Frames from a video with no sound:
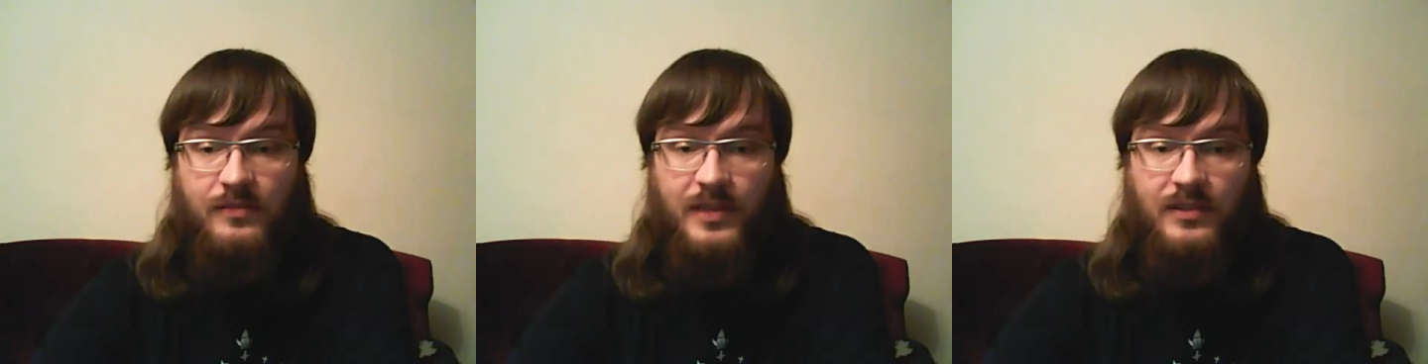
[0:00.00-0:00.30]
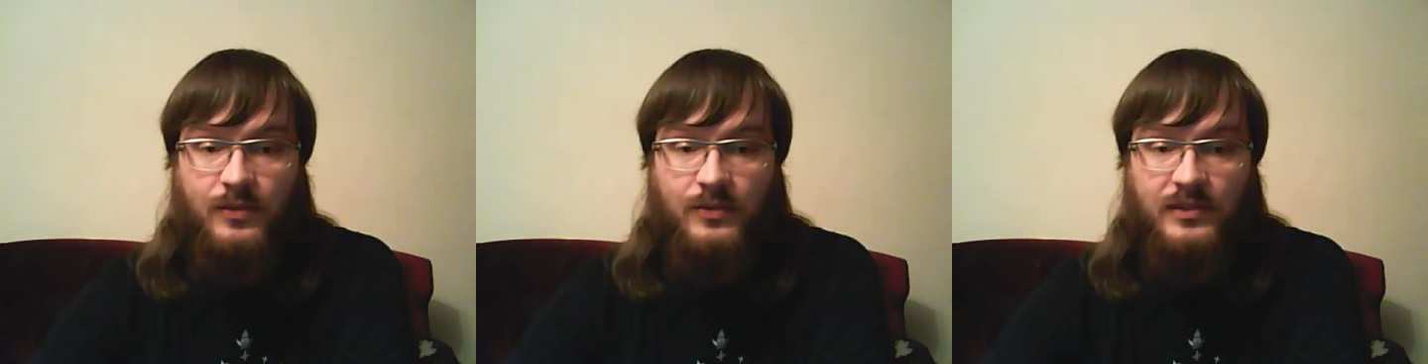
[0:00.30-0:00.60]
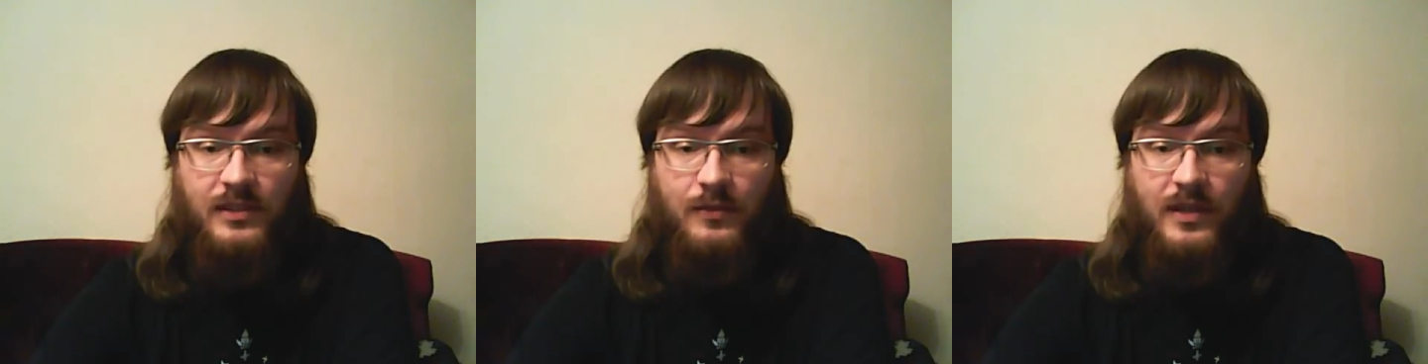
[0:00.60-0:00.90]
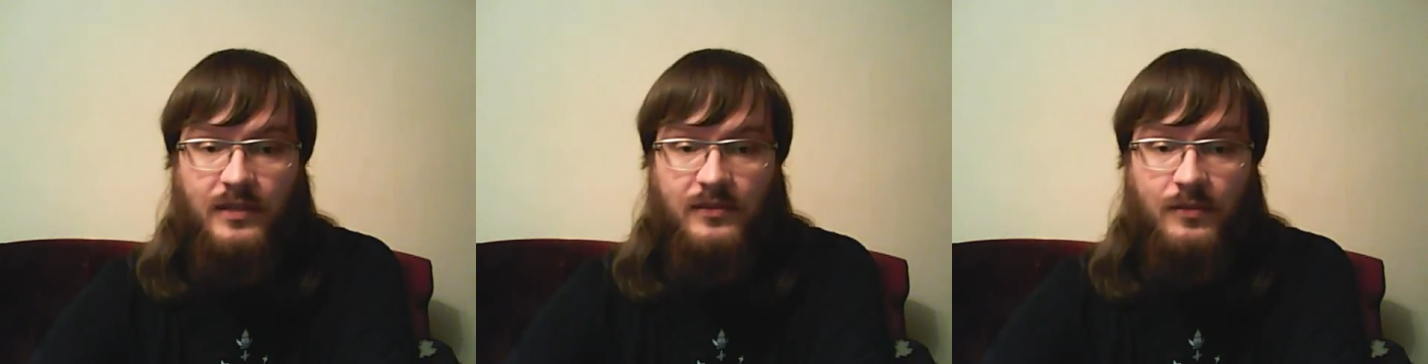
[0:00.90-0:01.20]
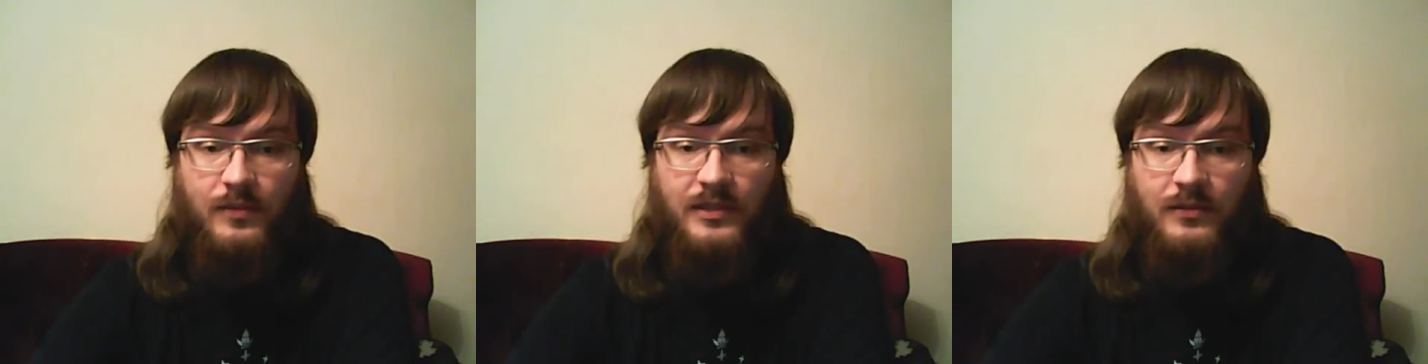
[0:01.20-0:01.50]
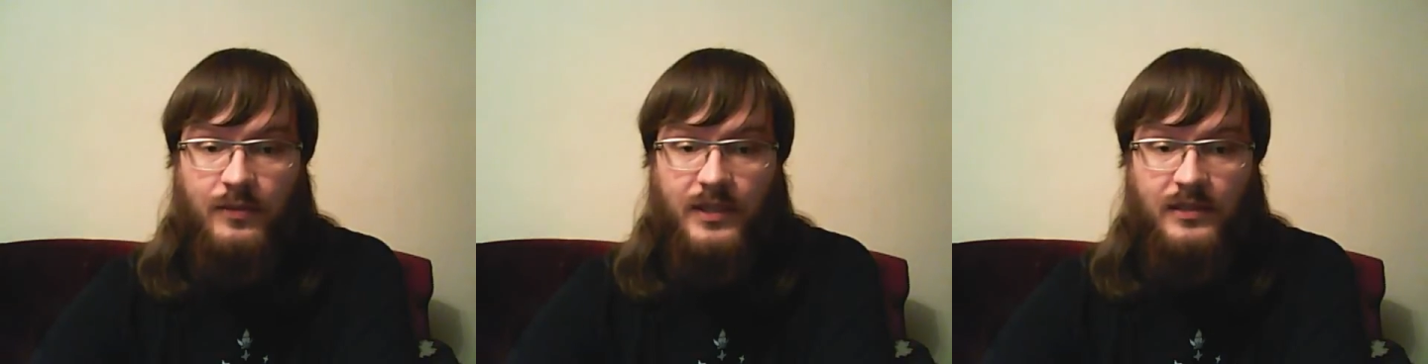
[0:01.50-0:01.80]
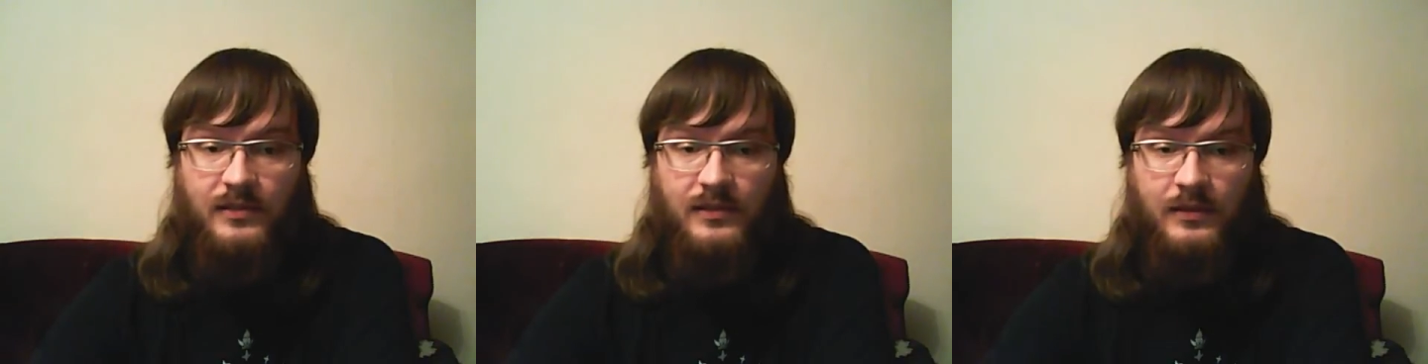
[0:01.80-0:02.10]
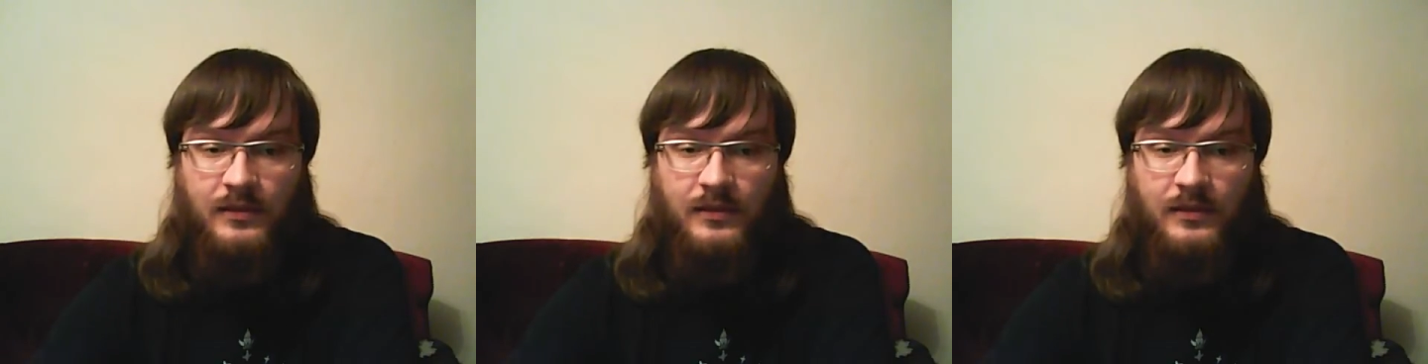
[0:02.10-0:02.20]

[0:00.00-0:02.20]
but you still want some little tweaks?